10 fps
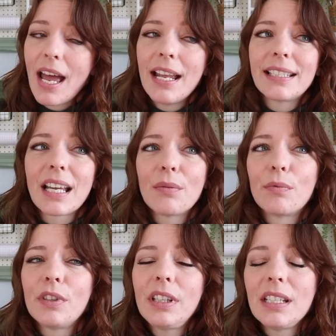It's got a
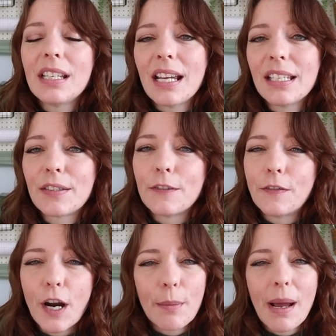really nice
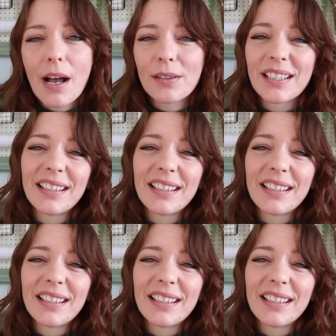farmhouse